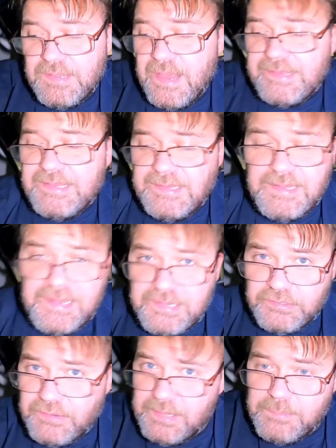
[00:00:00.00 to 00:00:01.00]
Not getting it
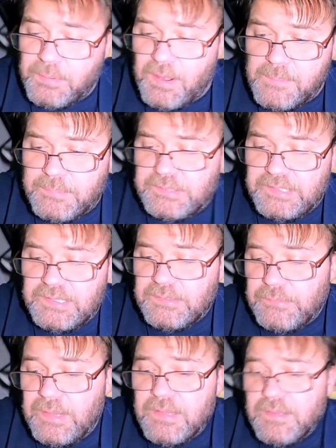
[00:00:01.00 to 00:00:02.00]
integrated properly
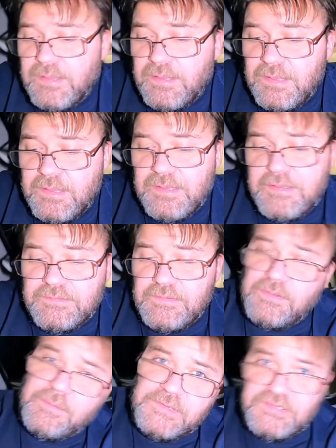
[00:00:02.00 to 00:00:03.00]
anyway.
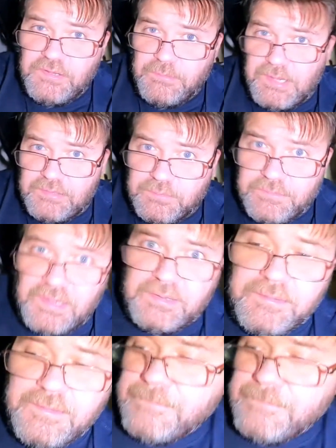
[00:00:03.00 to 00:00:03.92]
So let me show you what else we've done.